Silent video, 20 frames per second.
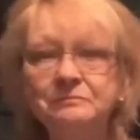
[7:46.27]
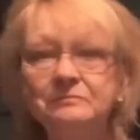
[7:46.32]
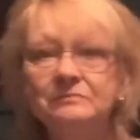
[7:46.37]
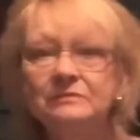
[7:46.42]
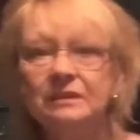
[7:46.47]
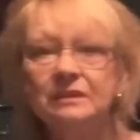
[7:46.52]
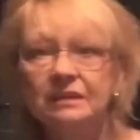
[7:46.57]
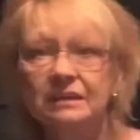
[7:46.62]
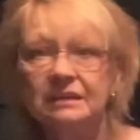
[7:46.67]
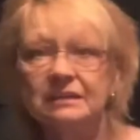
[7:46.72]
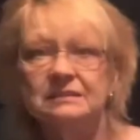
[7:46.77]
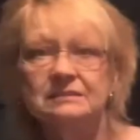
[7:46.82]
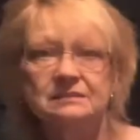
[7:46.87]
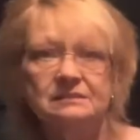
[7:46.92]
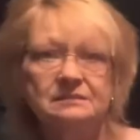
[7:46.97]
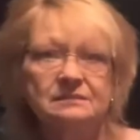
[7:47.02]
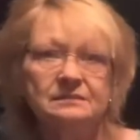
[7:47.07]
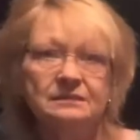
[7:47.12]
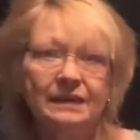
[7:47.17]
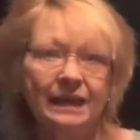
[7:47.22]
is
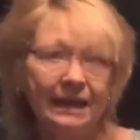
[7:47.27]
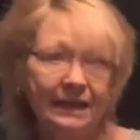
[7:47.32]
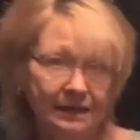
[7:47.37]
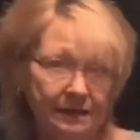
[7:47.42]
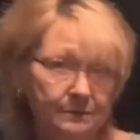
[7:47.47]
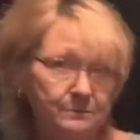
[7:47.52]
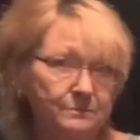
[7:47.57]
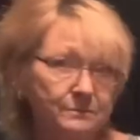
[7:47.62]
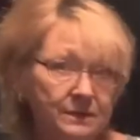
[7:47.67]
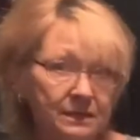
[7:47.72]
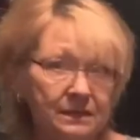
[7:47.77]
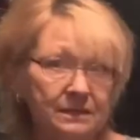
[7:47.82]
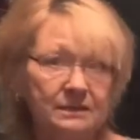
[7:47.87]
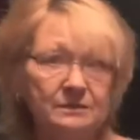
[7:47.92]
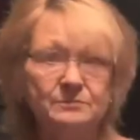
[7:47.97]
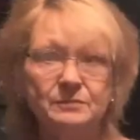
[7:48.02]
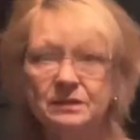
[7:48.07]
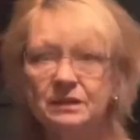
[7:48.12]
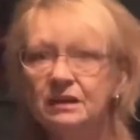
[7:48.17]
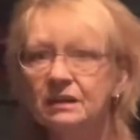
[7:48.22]
canning meat,
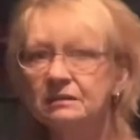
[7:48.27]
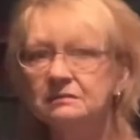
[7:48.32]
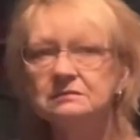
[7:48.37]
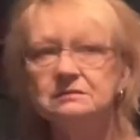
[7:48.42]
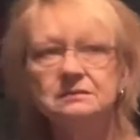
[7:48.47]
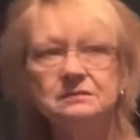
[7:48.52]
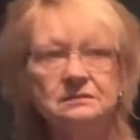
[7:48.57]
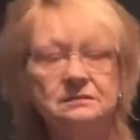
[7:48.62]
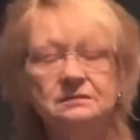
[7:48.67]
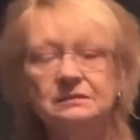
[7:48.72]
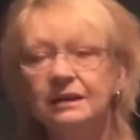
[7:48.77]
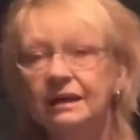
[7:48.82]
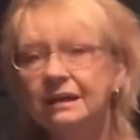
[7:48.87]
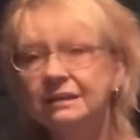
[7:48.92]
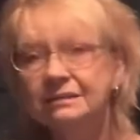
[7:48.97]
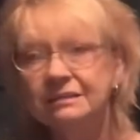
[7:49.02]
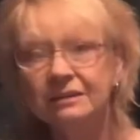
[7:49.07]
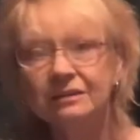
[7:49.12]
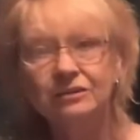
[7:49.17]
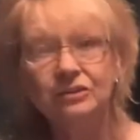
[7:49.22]
because I
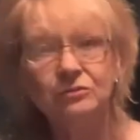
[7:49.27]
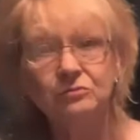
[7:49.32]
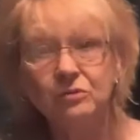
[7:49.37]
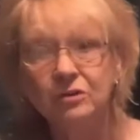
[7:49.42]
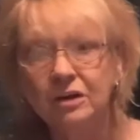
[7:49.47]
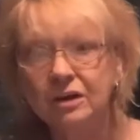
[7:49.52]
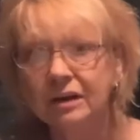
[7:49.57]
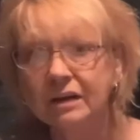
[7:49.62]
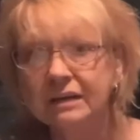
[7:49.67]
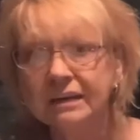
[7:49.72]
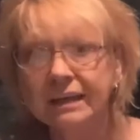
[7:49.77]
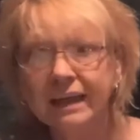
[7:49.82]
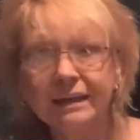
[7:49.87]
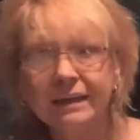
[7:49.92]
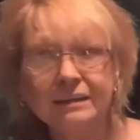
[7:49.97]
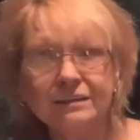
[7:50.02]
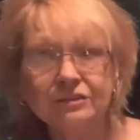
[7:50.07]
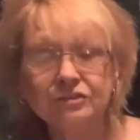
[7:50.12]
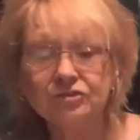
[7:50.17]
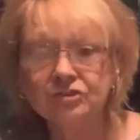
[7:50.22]
tell you what,
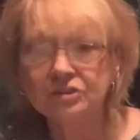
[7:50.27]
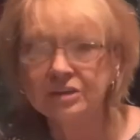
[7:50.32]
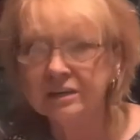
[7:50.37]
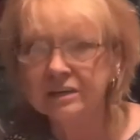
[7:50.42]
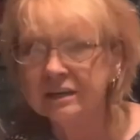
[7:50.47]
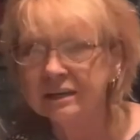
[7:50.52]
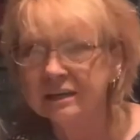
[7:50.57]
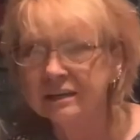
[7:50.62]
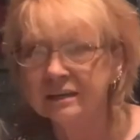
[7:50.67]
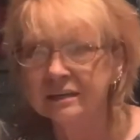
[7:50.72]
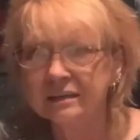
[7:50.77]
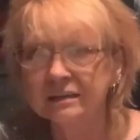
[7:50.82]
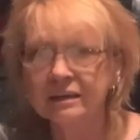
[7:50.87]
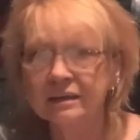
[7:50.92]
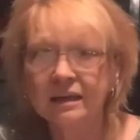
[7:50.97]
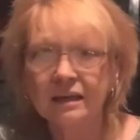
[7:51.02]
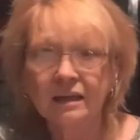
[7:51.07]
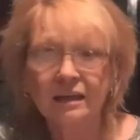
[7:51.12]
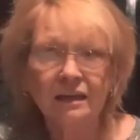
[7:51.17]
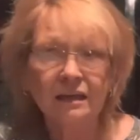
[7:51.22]
canning chicken,
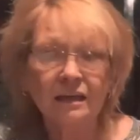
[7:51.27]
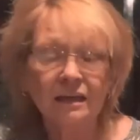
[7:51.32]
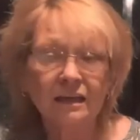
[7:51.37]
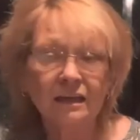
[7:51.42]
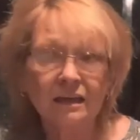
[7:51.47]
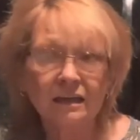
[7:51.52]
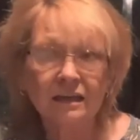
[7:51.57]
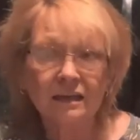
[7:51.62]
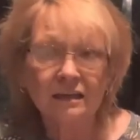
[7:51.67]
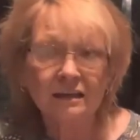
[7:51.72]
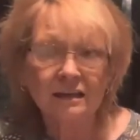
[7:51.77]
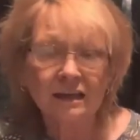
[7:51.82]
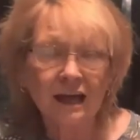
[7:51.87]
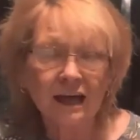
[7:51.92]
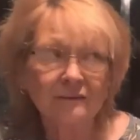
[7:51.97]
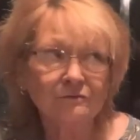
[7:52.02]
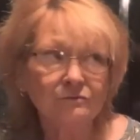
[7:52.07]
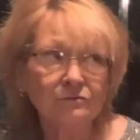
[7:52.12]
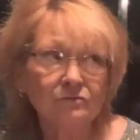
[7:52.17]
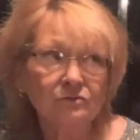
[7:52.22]
and
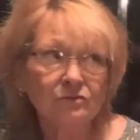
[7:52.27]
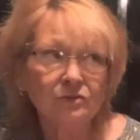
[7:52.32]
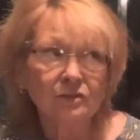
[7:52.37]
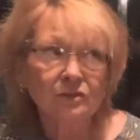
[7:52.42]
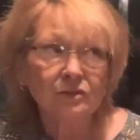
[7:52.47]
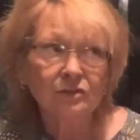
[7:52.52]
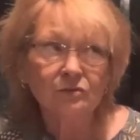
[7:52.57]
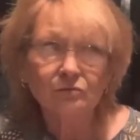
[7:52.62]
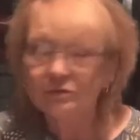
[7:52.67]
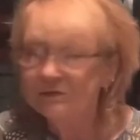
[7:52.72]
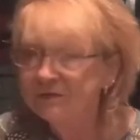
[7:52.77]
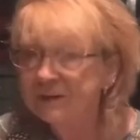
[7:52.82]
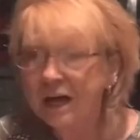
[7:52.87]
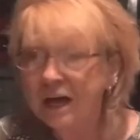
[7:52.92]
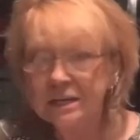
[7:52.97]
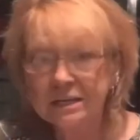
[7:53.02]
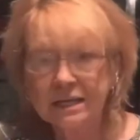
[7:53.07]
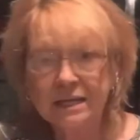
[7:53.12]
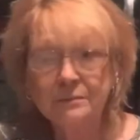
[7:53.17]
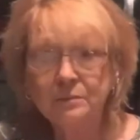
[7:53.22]
we've not
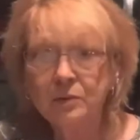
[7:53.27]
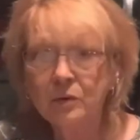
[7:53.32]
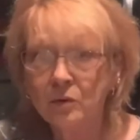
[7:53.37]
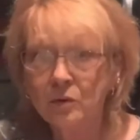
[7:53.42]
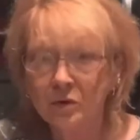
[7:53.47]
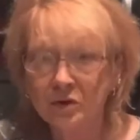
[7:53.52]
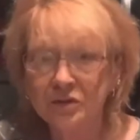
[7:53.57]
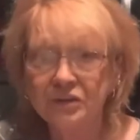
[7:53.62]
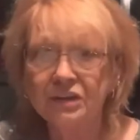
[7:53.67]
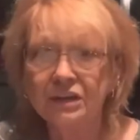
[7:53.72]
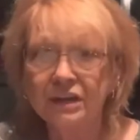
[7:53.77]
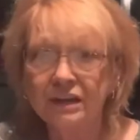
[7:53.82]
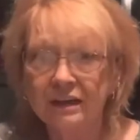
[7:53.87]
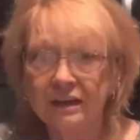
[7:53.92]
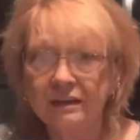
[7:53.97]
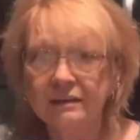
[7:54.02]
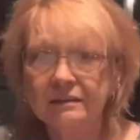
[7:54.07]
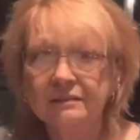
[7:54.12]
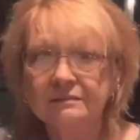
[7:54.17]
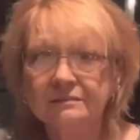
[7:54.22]
done pork yet.
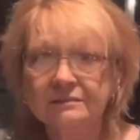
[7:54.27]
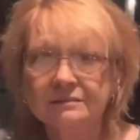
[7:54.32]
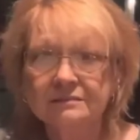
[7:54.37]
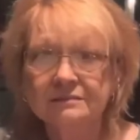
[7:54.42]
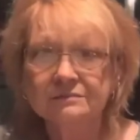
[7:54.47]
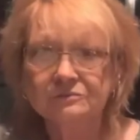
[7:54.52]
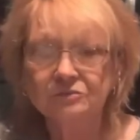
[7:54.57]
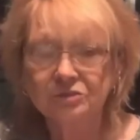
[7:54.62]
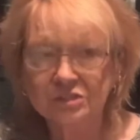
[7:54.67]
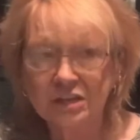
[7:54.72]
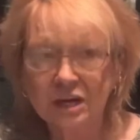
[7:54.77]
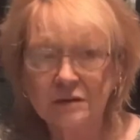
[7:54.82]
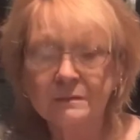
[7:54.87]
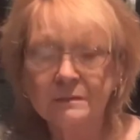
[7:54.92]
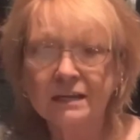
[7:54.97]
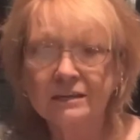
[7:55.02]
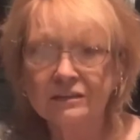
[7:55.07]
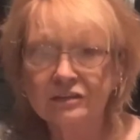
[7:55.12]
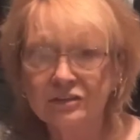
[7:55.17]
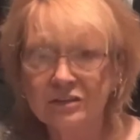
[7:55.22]
We're talking about
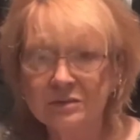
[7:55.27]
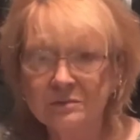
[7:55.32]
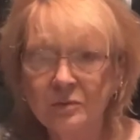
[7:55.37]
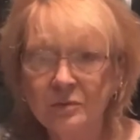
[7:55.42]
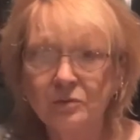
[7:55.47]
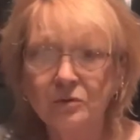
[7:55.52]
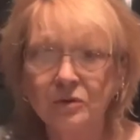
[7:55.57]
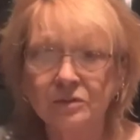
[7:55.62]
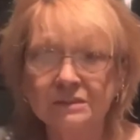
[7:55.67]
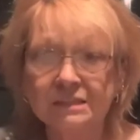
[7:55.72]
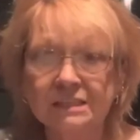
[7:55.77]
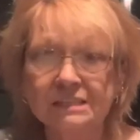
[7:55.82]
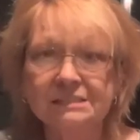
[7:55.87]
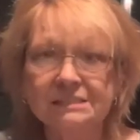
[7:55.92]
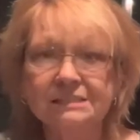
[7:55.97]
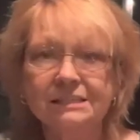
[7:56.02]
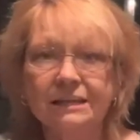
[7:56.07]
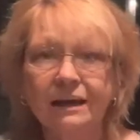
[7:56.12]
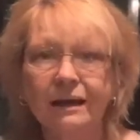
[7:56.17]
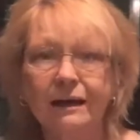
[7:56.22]
doing pork this
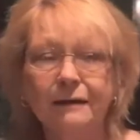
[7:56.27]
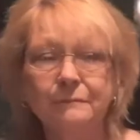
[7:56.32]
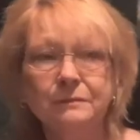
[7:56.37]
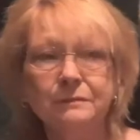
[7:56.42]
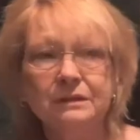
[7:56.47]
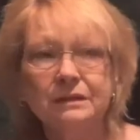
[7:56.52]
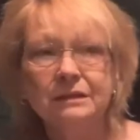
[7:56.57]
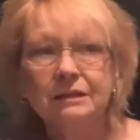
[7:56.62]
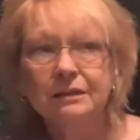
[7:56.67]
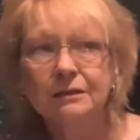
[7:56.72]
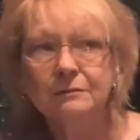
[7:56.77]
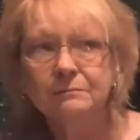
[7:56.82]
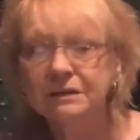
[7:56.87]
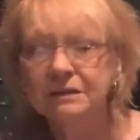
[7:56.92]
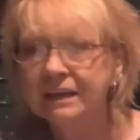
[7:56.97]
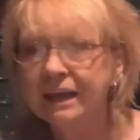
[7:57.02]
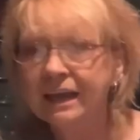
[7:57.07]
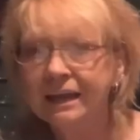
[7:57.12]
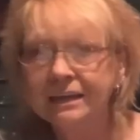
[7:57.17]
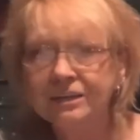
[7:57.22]
time. But
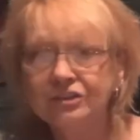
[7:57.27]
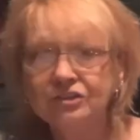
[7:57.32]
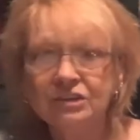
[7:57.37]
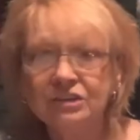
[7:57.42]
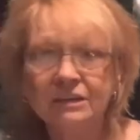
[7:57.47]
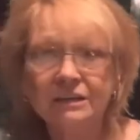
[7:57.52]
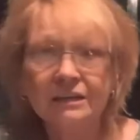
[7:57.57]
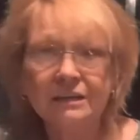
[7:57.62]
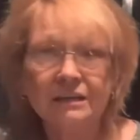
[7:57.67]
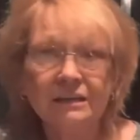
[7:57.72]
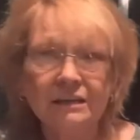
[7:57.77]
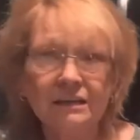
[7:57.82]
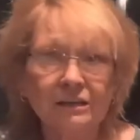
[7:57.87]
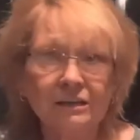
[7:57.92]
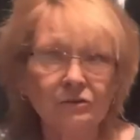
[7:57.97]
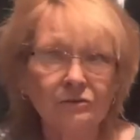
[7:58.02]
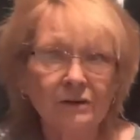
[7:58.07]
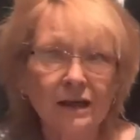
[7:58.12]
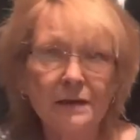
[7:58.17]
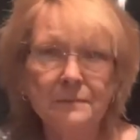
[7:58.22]
canning chicken and
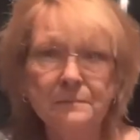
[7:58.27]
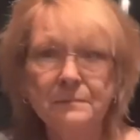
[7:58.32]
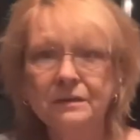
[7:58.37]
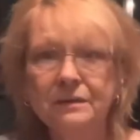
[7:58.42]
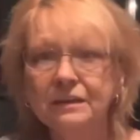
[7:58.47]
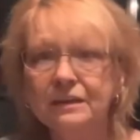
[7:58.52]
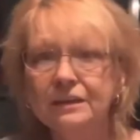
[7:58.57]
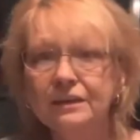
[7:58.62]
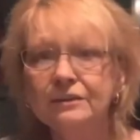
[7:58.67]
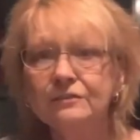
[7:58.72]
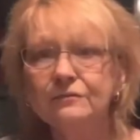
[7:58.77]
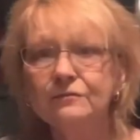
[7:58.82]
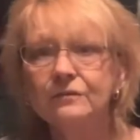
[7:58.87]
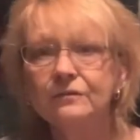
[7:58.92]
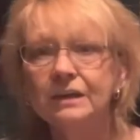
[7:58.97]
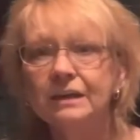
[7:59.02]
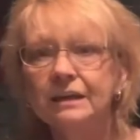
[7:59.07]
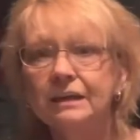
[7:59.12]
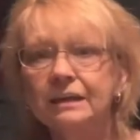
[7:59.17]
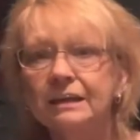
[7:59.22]
ground beef,
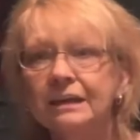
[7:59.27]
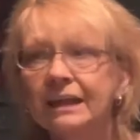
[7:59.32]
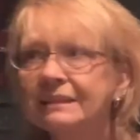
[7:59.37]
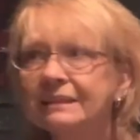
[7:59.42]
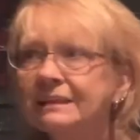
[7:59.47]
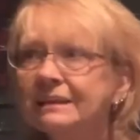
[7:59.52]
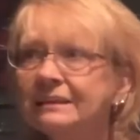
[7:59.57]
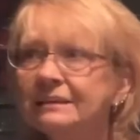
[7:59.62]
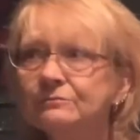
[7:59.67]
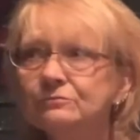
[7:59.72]
and I think we